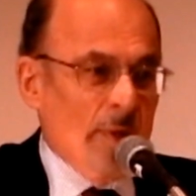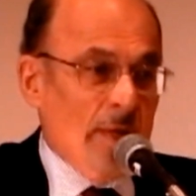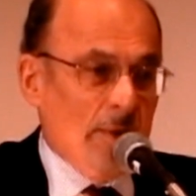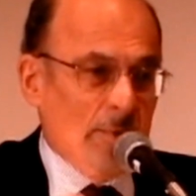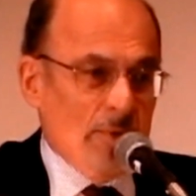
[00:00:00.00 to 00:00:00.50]

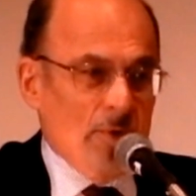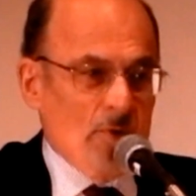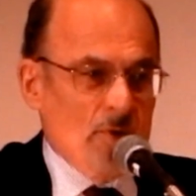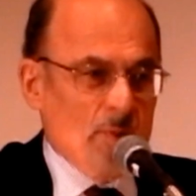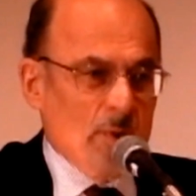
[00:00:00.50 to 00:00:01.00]

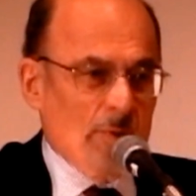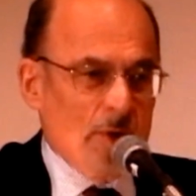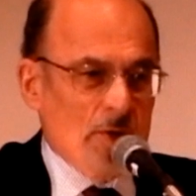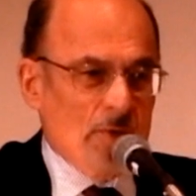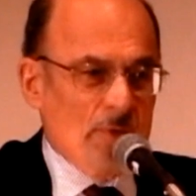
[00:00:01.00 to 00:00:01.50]
irreversible
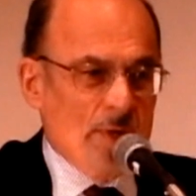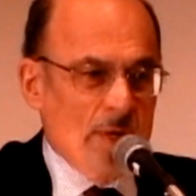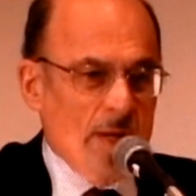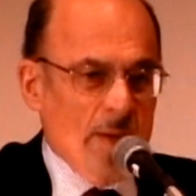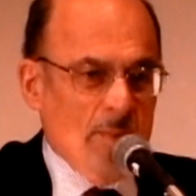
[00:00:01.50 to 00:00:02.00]
rush of
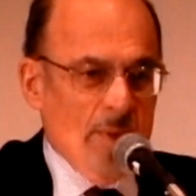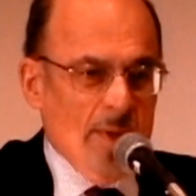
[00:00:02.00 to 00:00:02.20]
time.